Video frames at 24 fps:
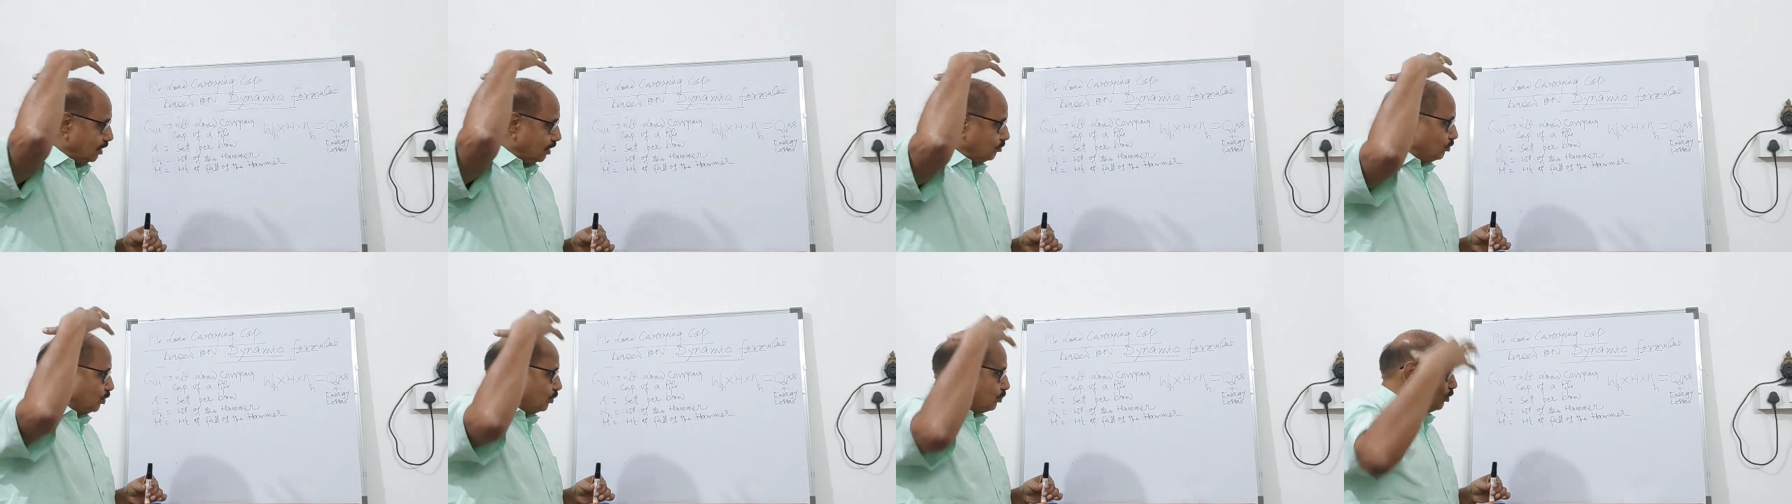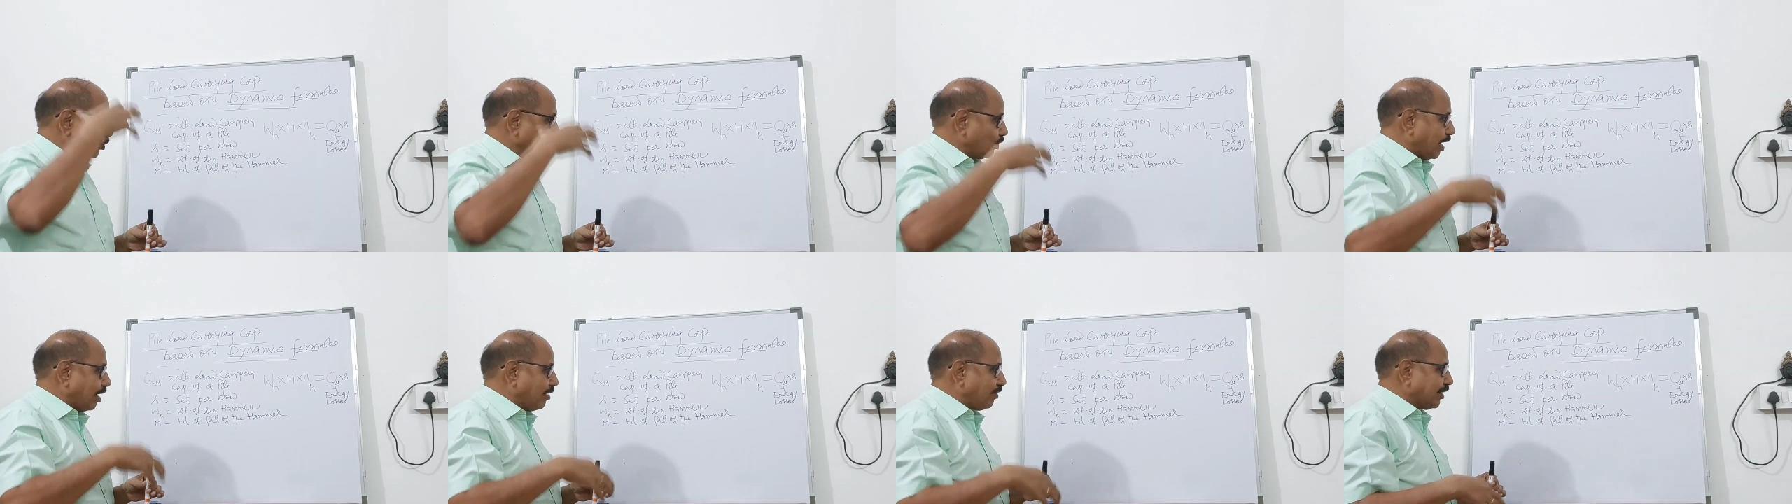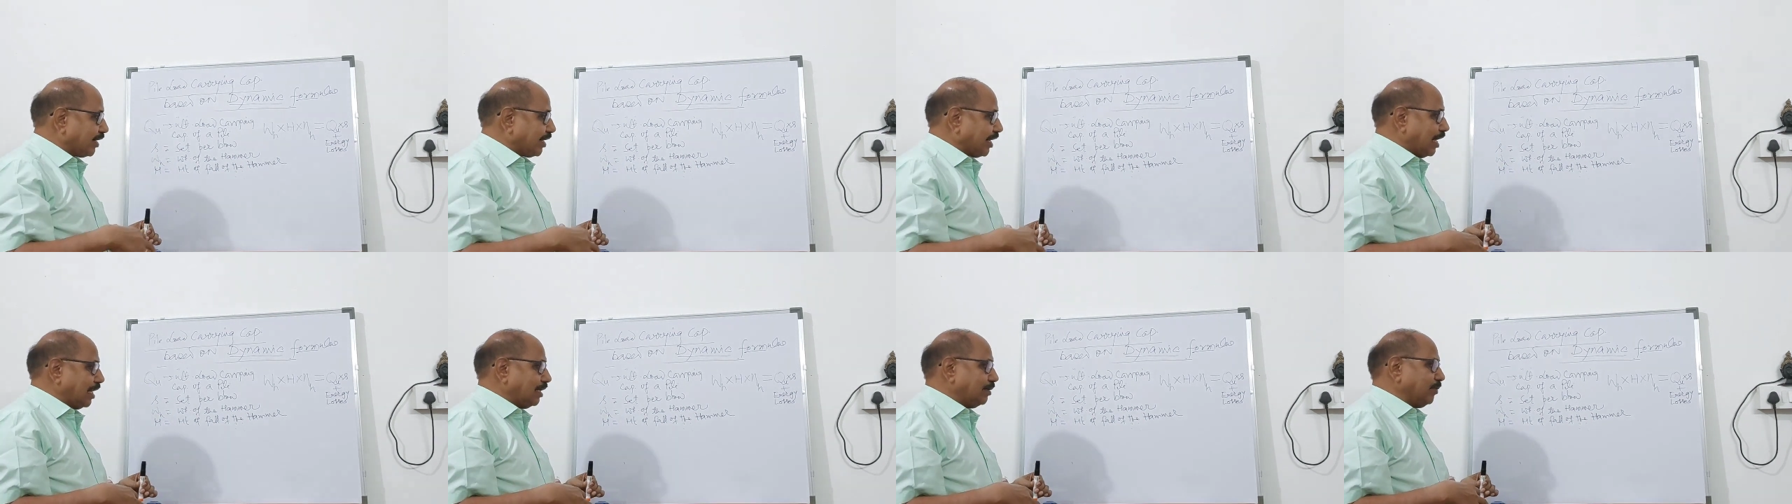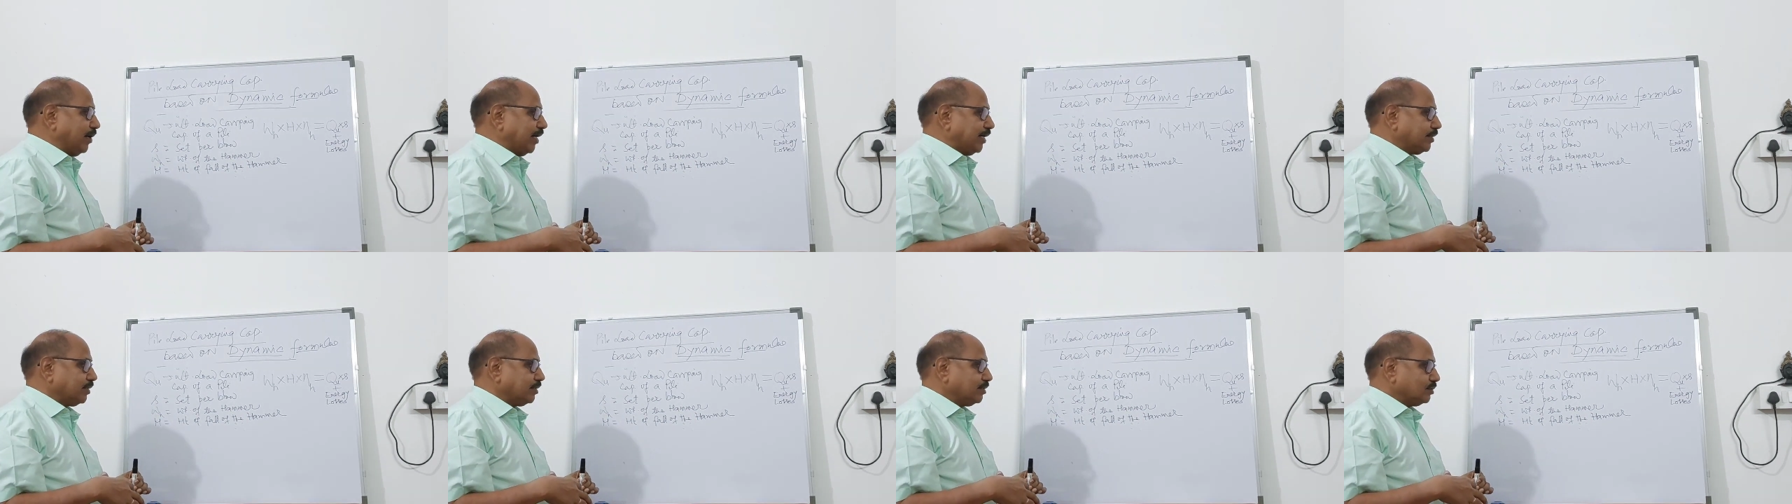we put our
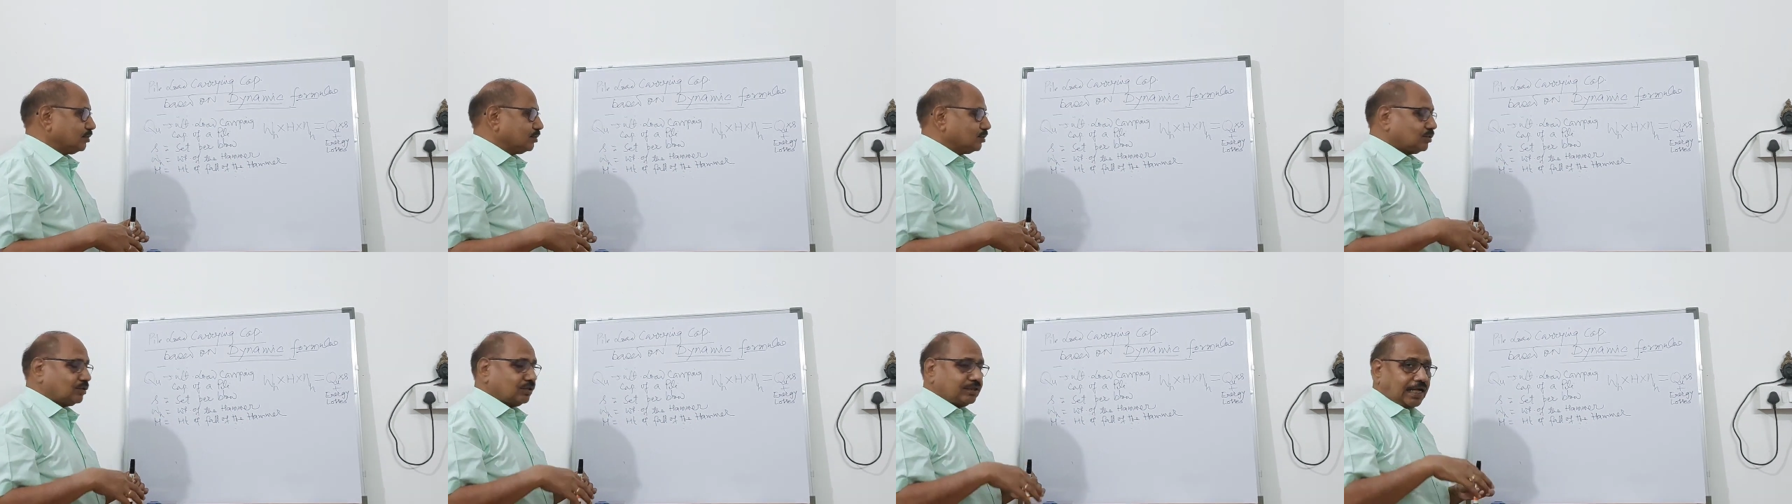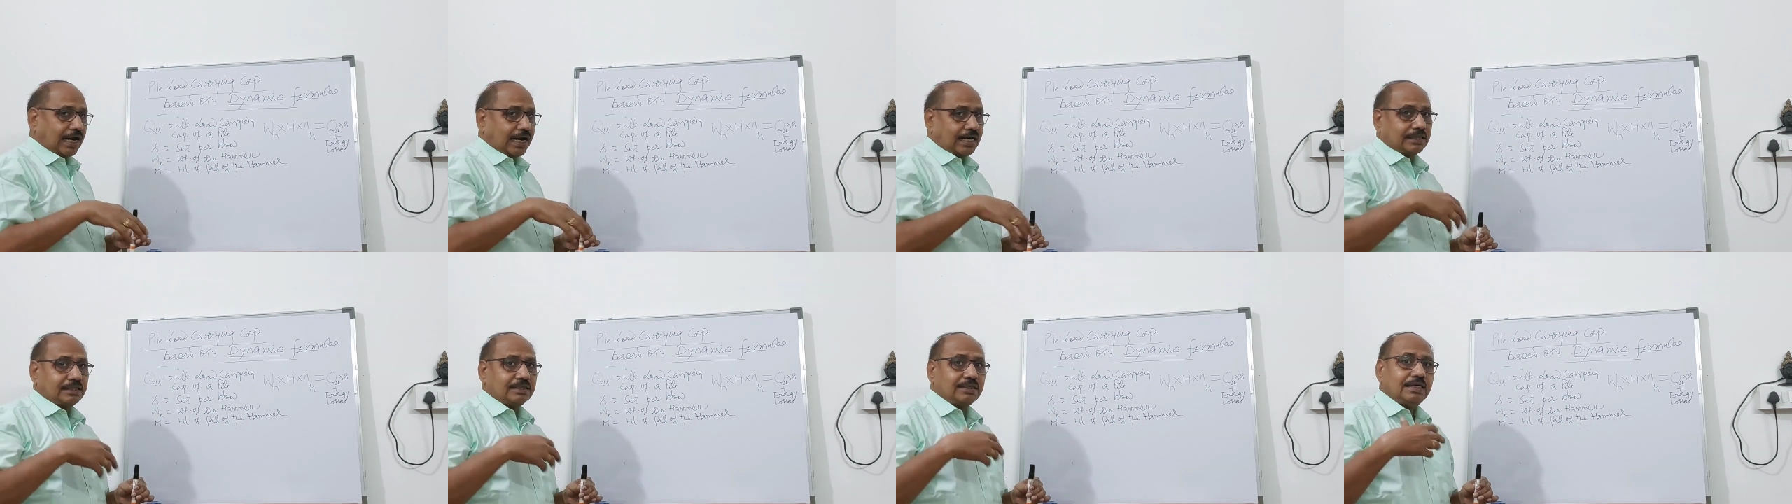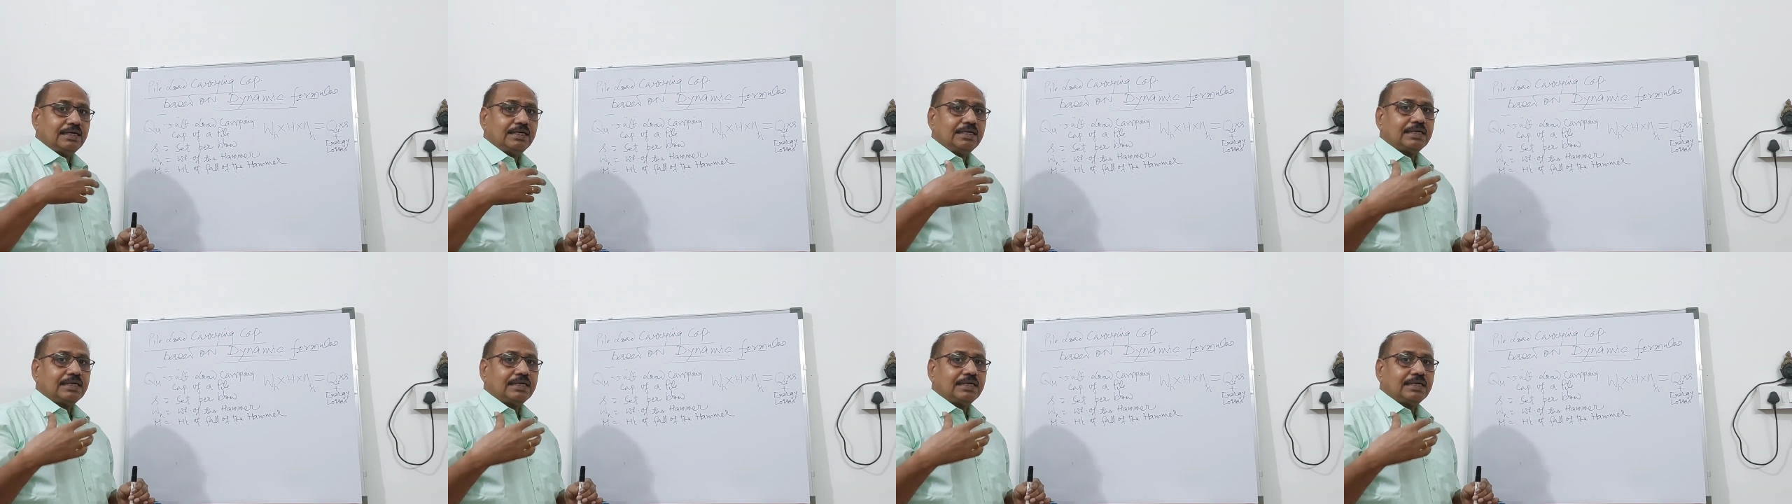helmet so that